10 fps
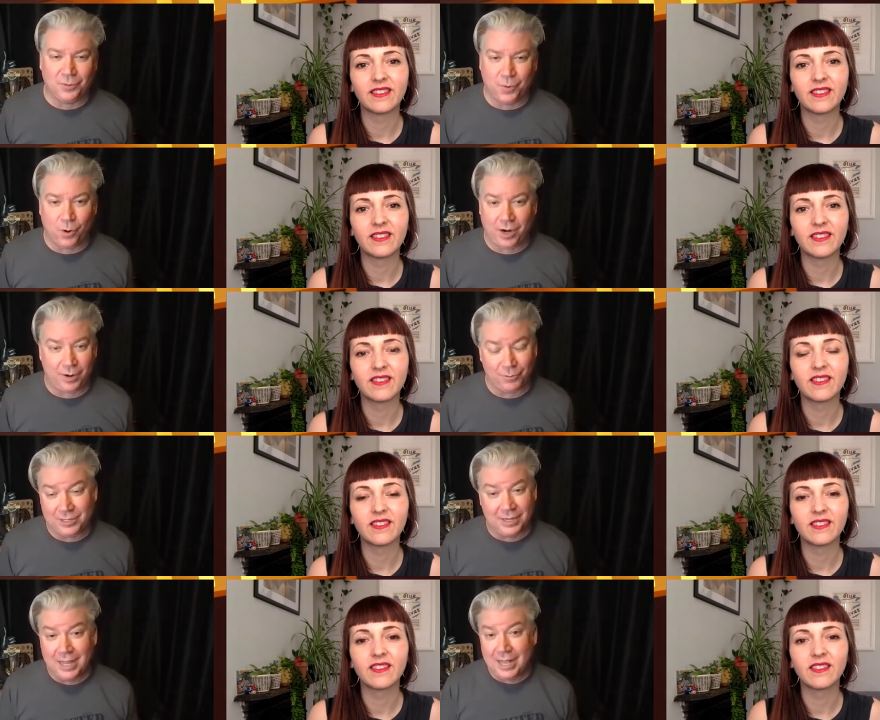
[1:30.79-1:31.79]
Speaker 1: board
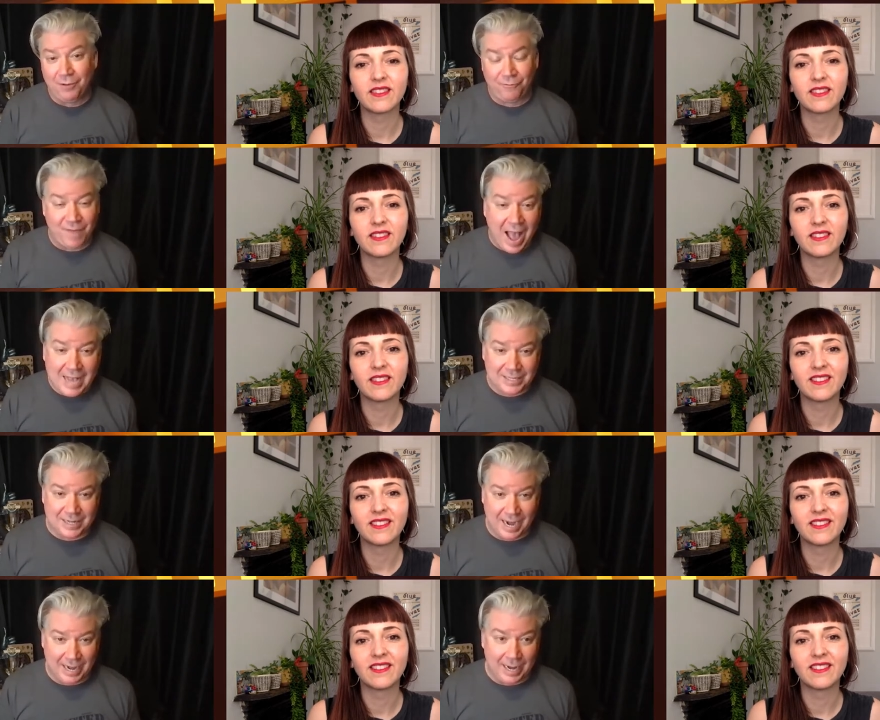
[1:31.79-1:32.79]
was
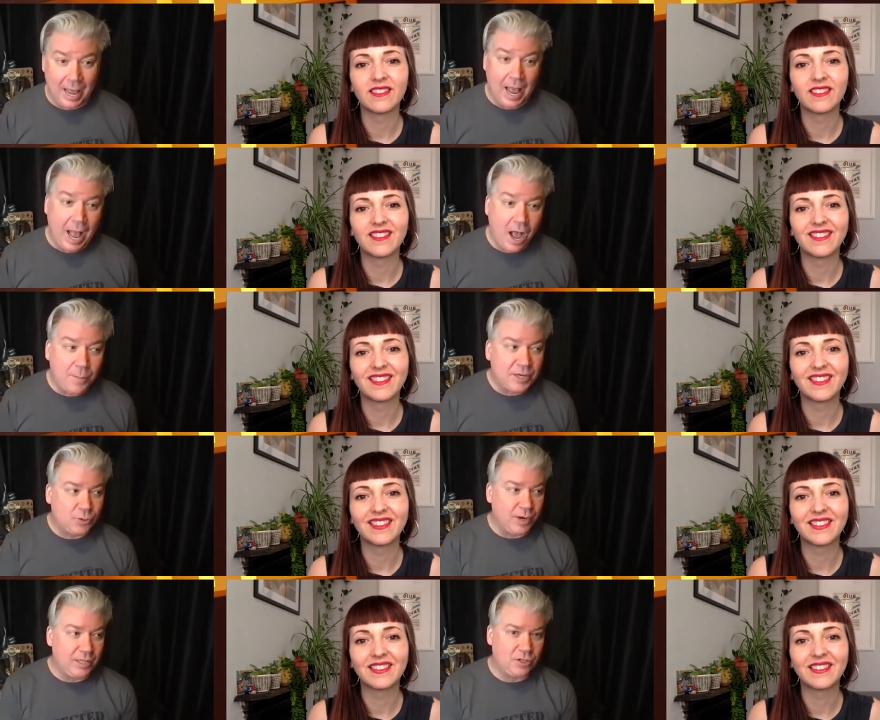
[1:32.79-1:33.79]
fascinating. How
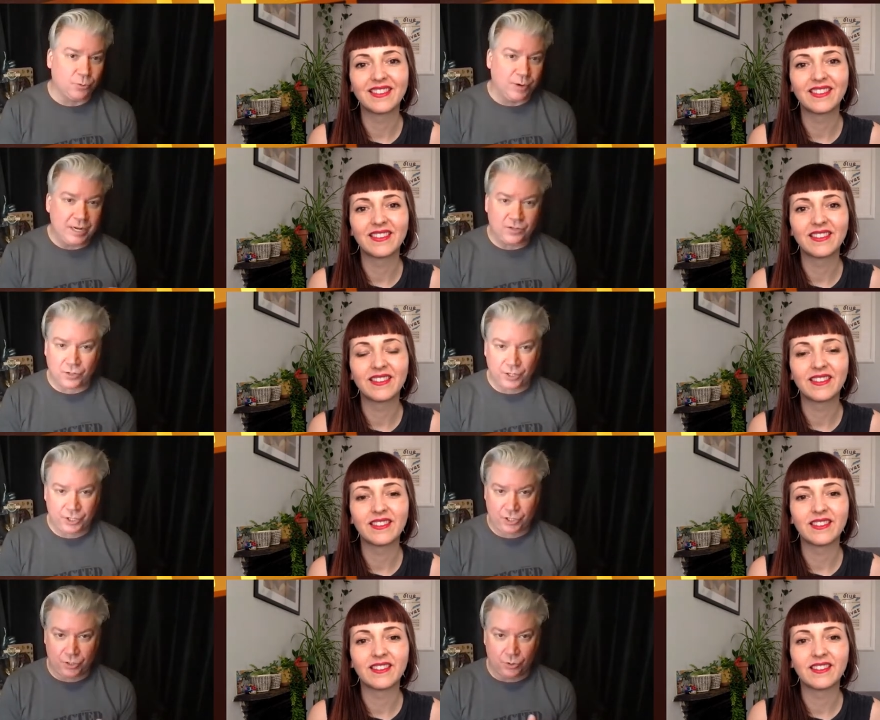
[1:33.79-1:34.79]
much went into
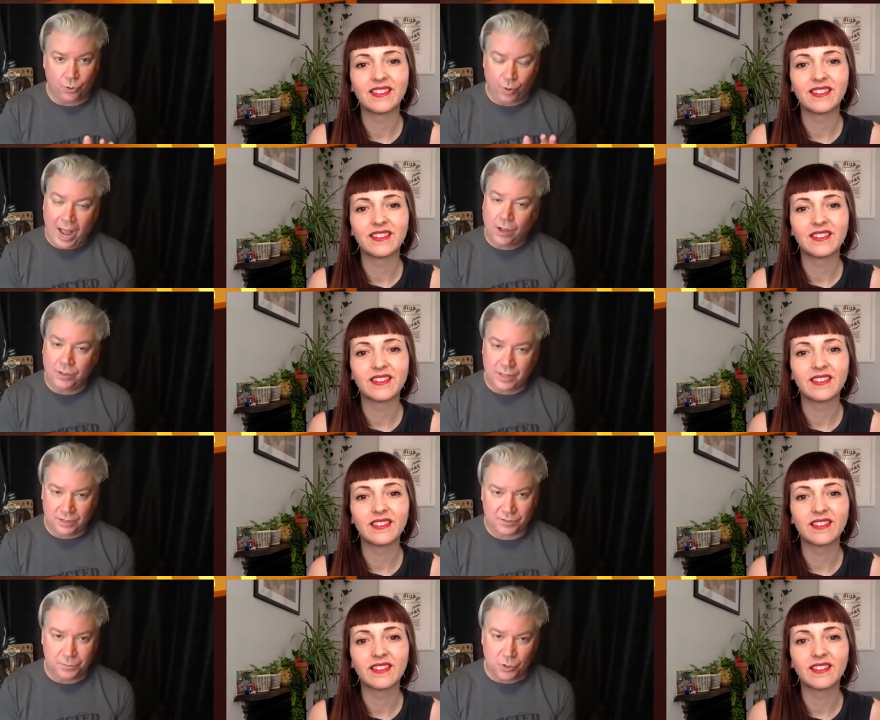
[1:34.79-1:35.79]
research to ground
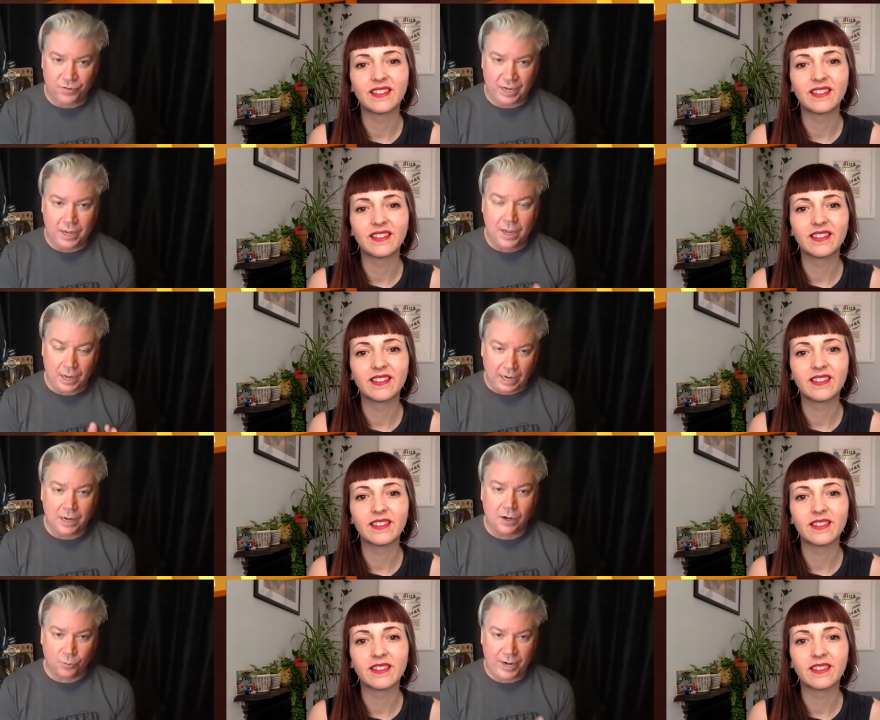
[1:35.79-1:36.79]
this movie
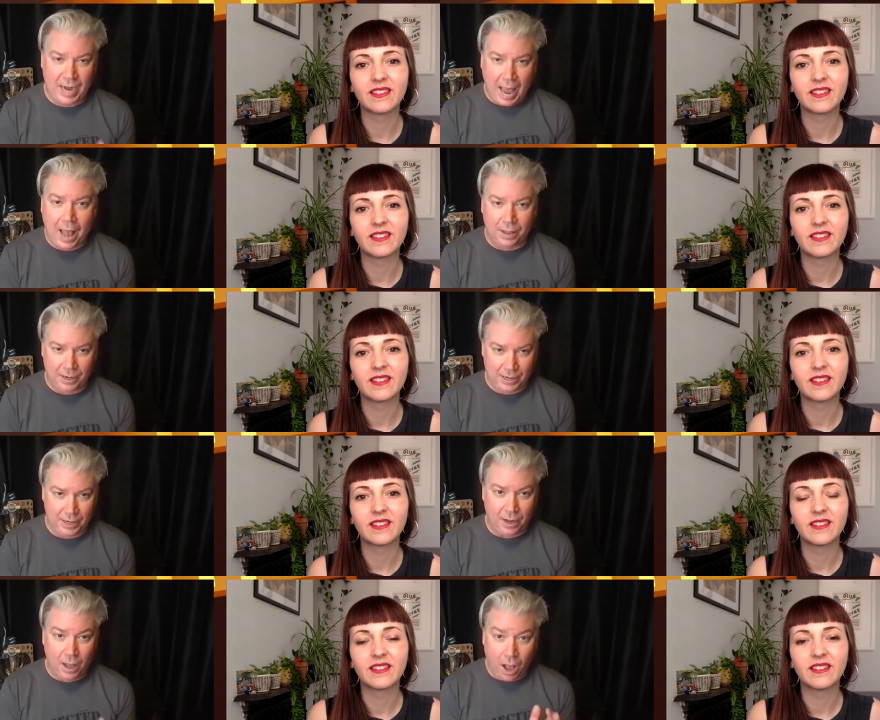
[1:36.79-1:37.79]
in a
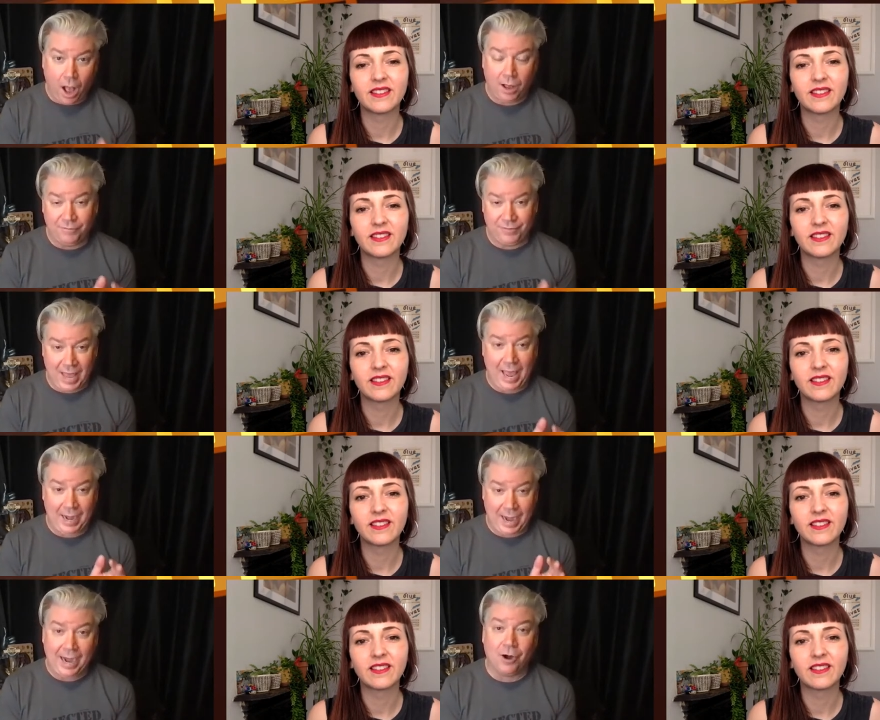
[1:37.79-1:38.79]
reality of
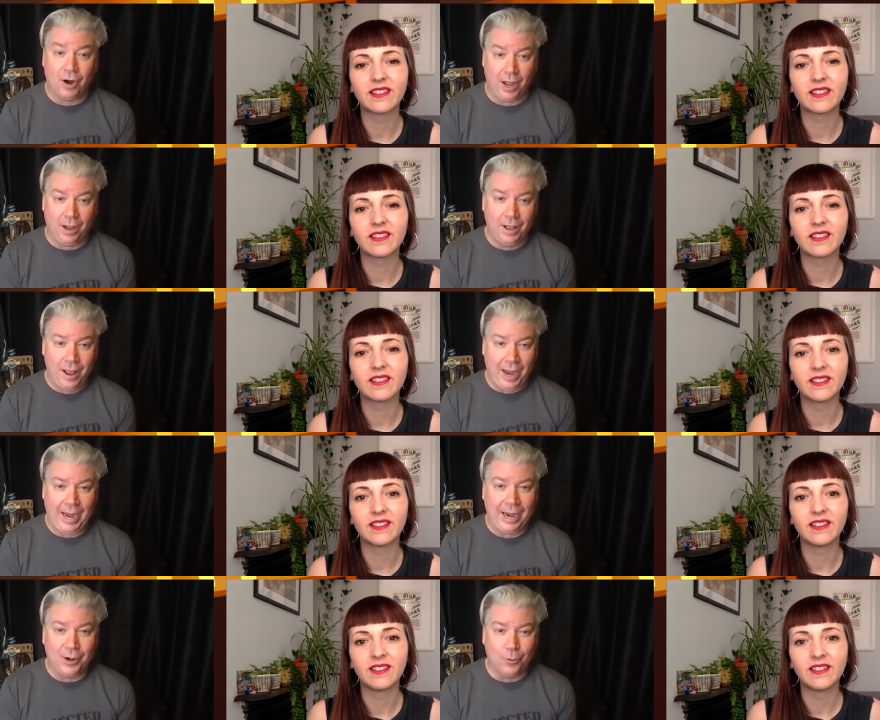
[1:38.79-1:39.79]
that era?
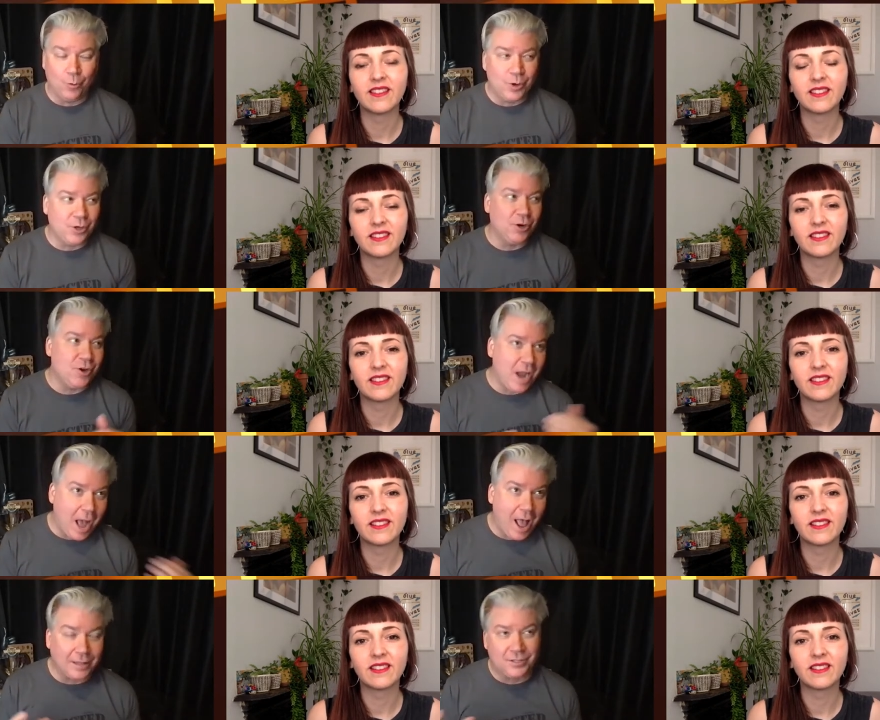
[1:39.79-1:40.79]
And were there
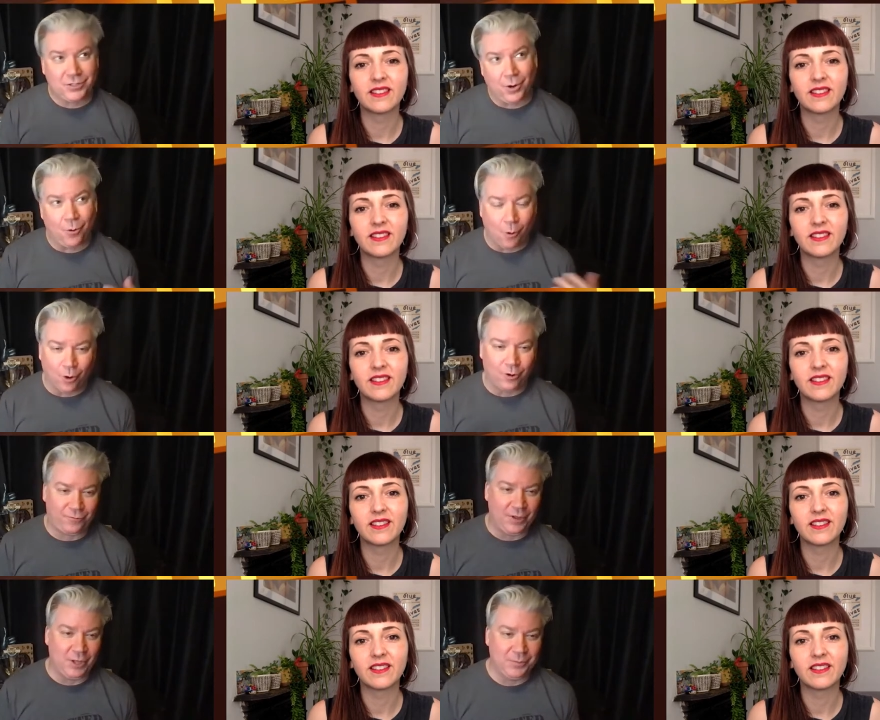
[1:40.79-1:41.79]
nods to horror
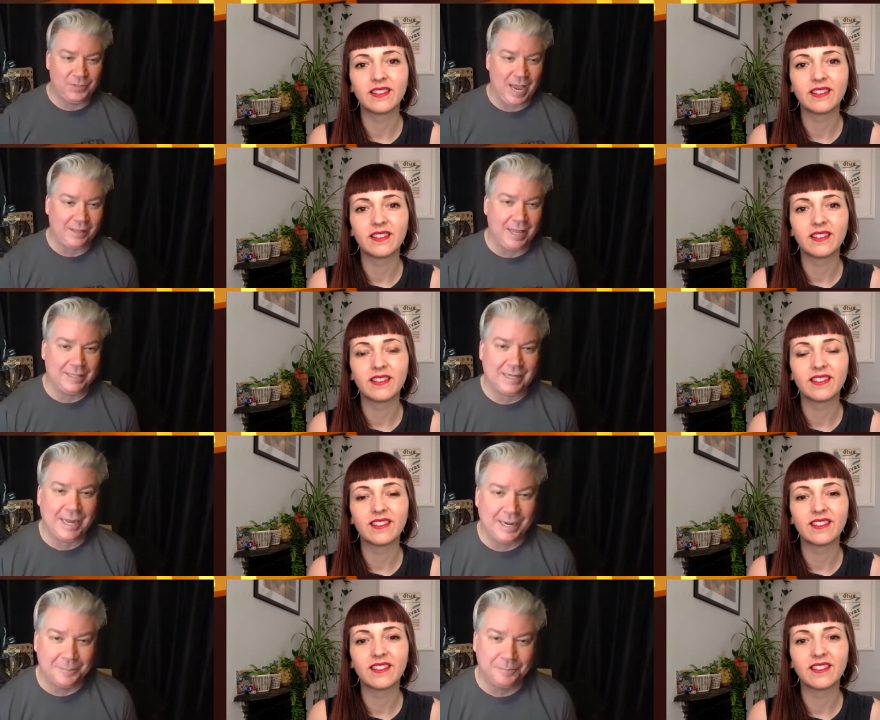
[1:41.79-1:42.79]
films at that
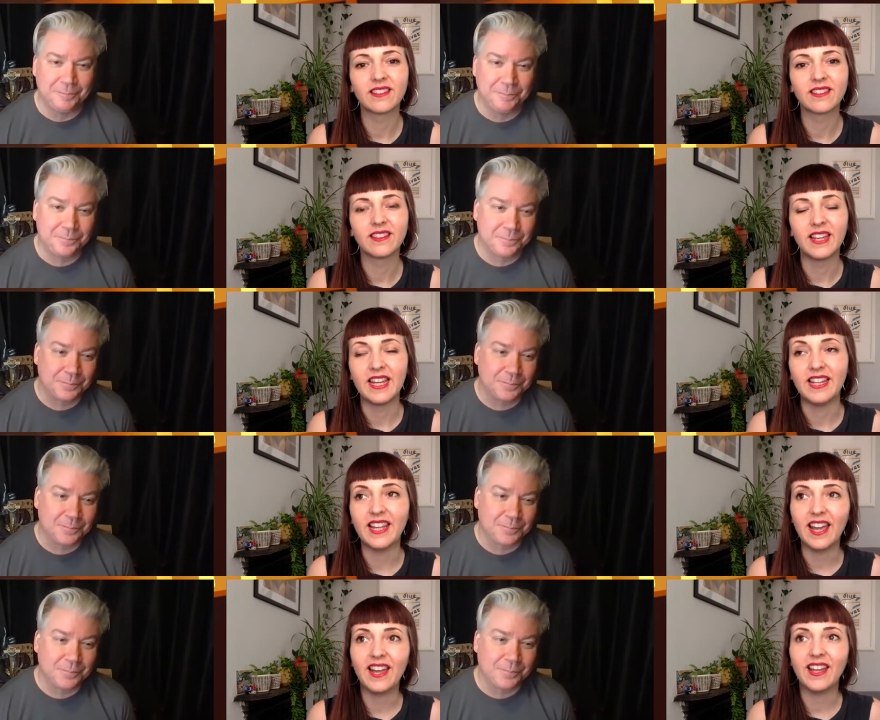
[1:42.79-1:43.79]
time?
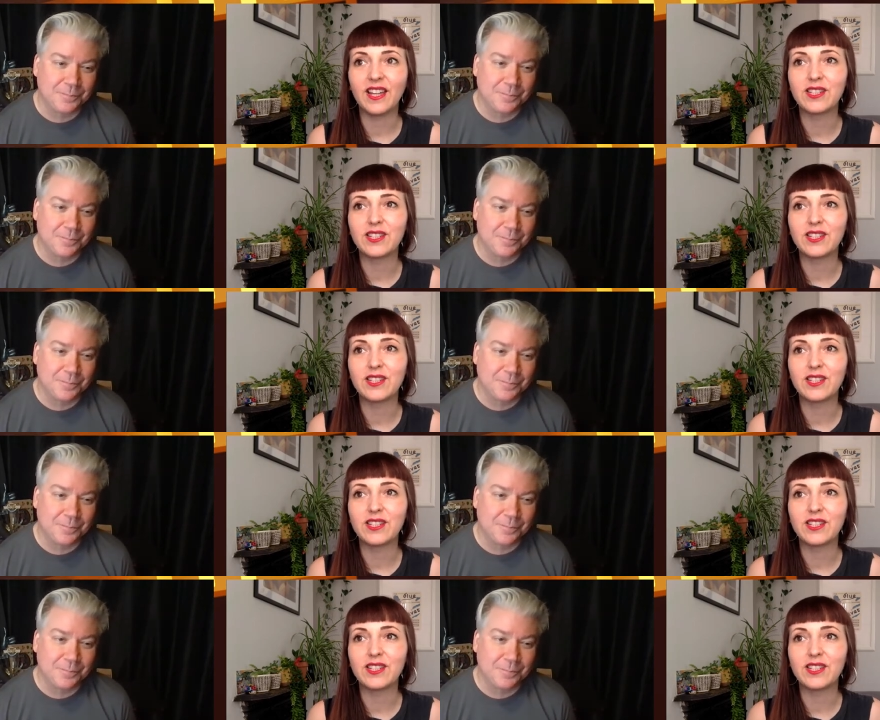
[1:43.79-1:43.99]
Speaker 2: Yeah, yeah,